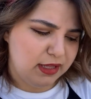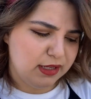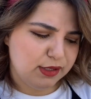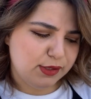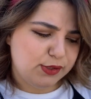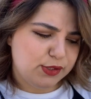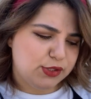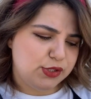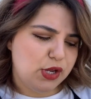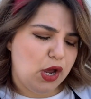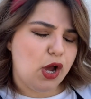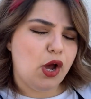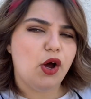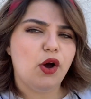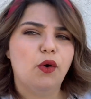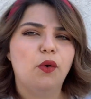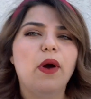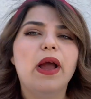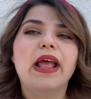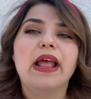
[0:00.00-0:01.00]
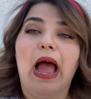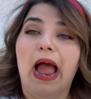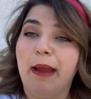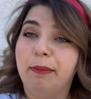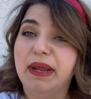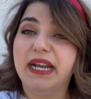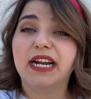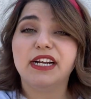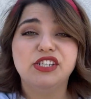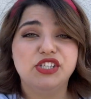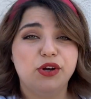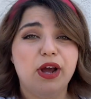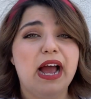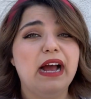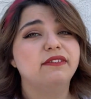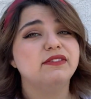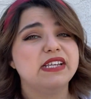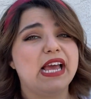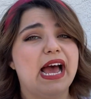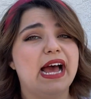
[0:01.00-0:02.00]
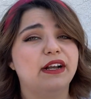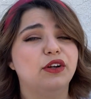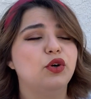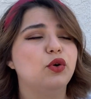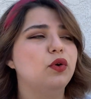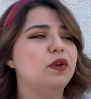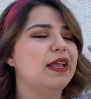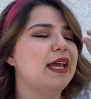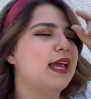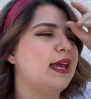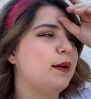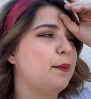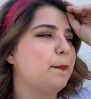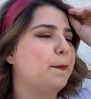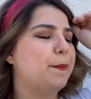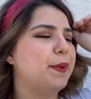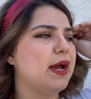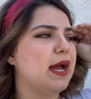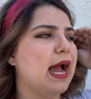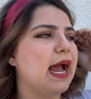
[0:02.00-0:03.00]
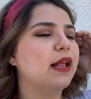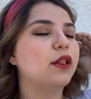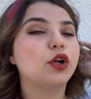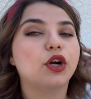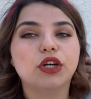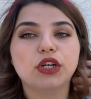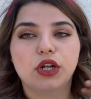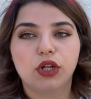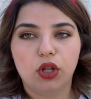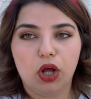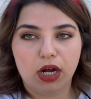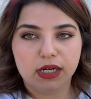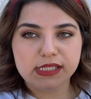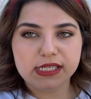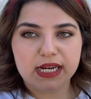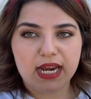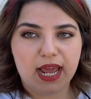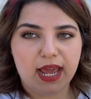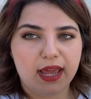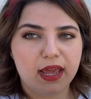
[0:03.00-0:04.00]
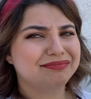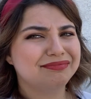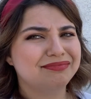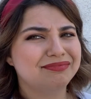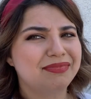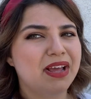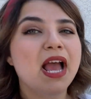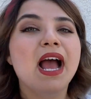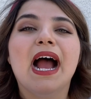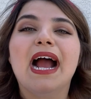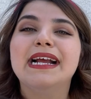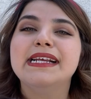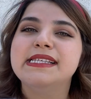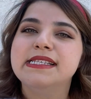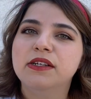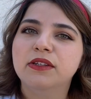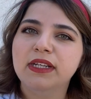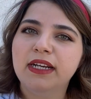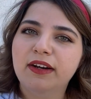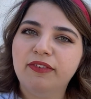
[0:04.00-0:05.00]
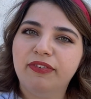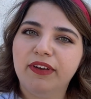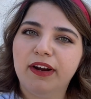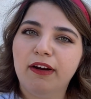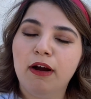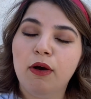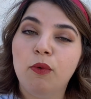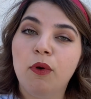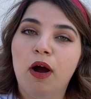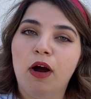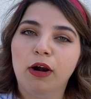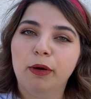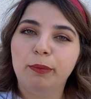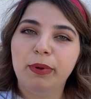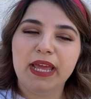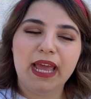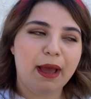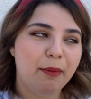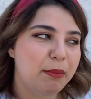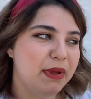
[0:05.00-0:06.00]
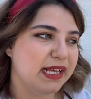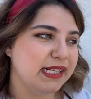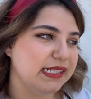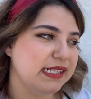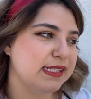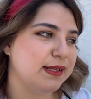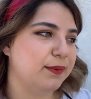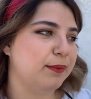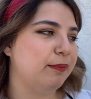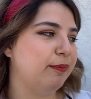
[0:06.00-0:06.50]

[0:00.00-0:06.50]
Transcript: So, I mean, I do have to add coolant, but I learned a lot today. I still need to figure out what RPM is